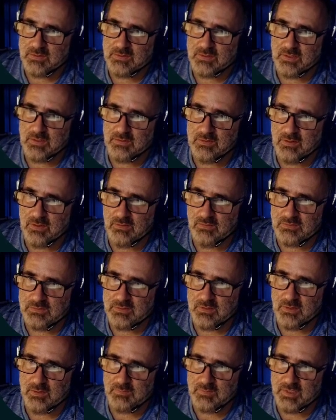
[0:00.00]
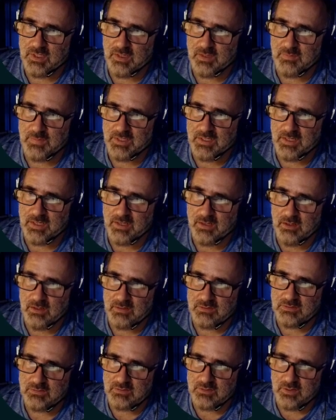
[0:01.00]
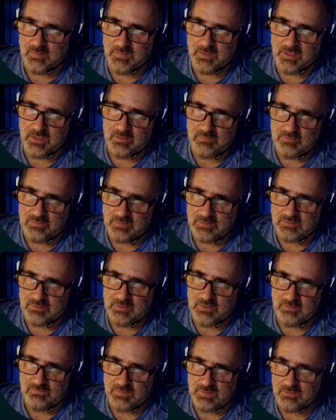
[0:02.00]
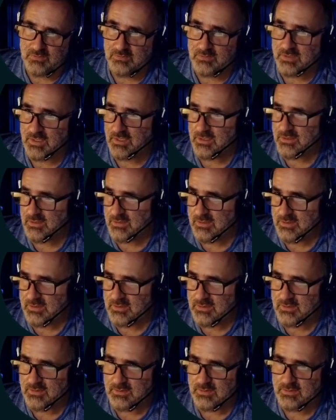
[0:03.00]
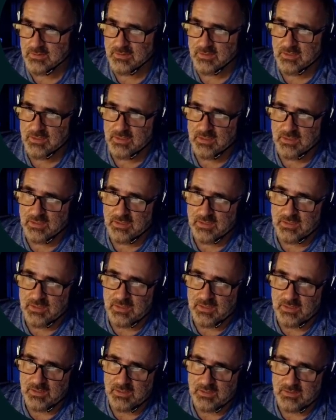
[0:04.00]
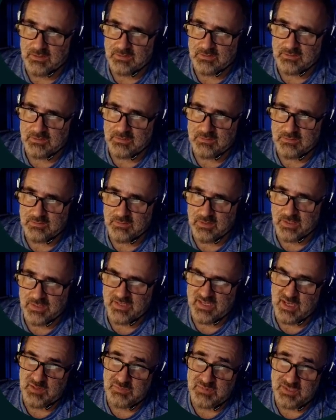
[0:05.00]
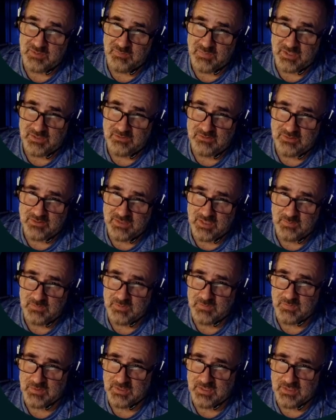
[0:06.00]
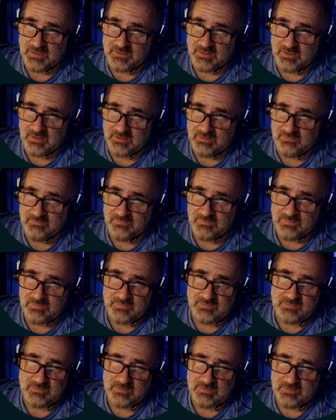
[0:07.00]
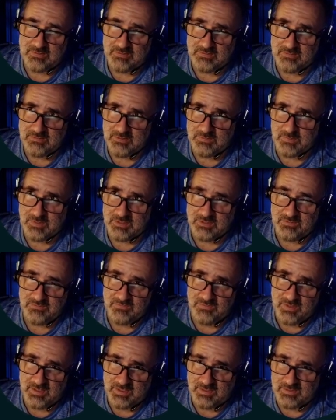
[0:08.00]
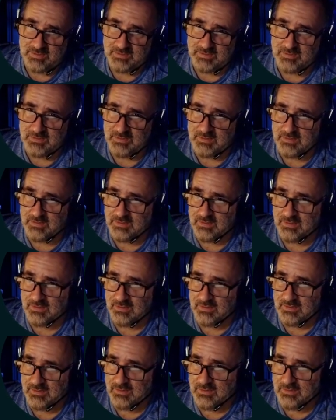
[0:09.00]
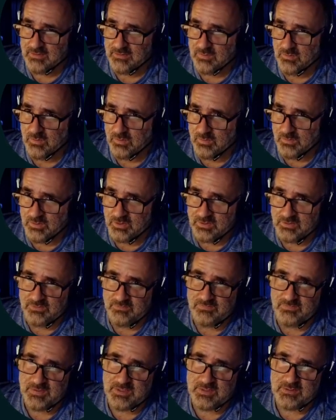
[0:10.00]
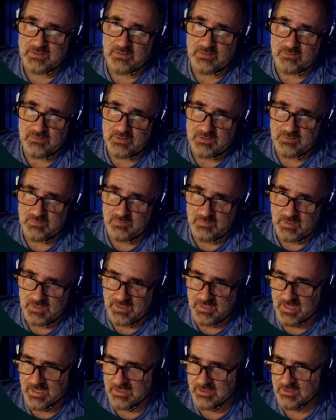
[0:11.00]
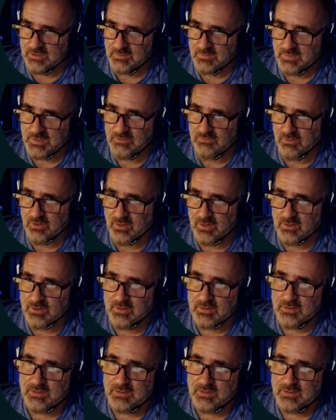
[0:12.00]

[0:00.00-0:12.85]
then I'm also commenting out stuff like rotation distance. I kept in microsteps, but that's not specified in the orbiter config, so this might actually be wrong.